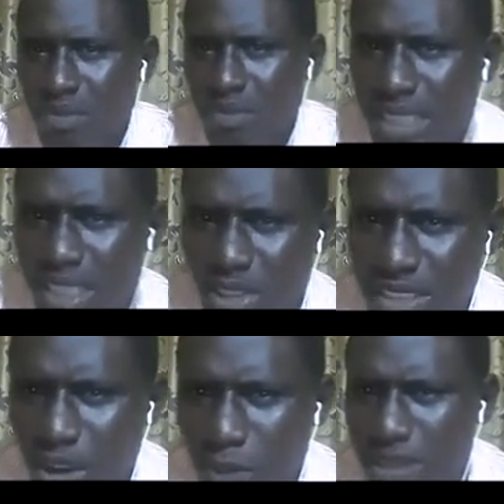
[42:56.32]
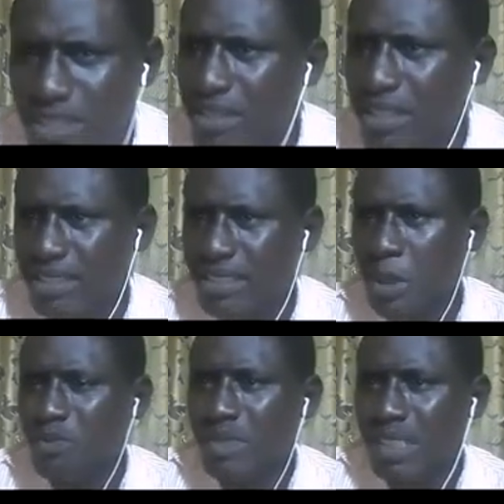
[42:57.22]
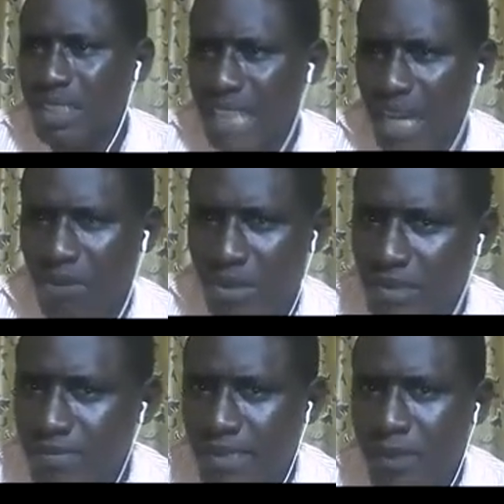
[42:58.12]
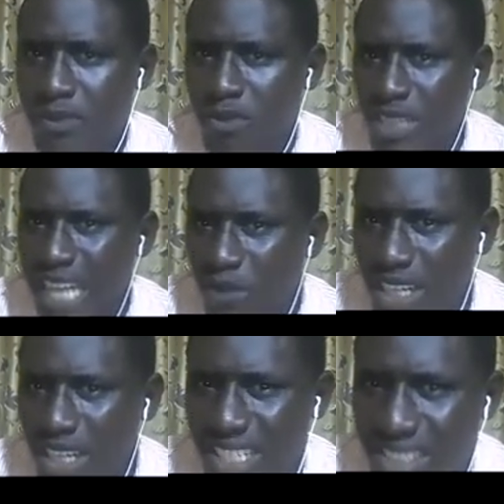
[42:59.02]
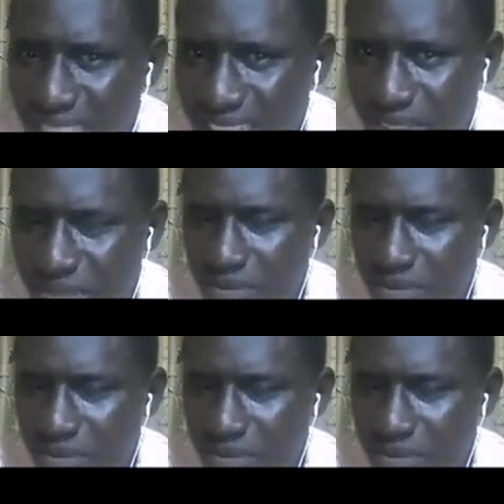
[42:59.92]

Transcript: is 0.03. Therefore, for that 4-degree increase,